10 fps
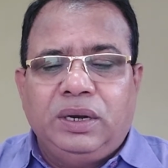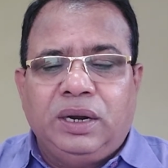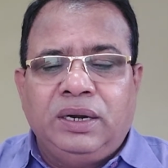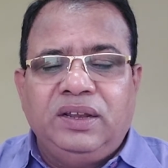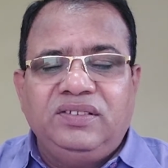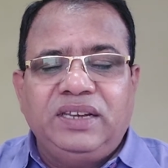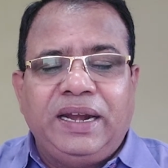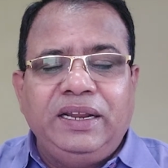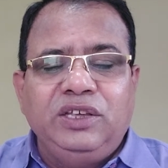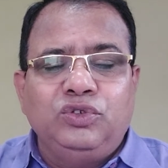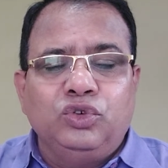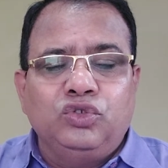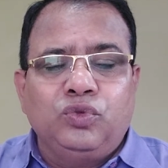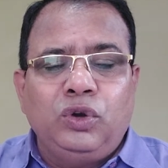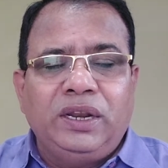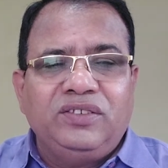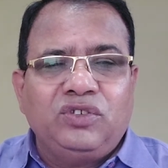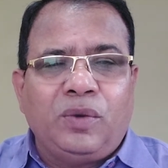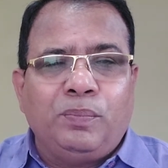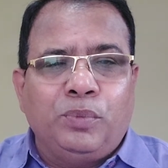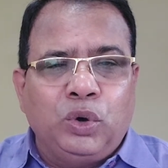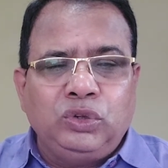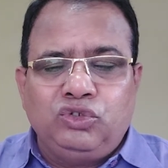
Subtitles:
understanding usefulness of both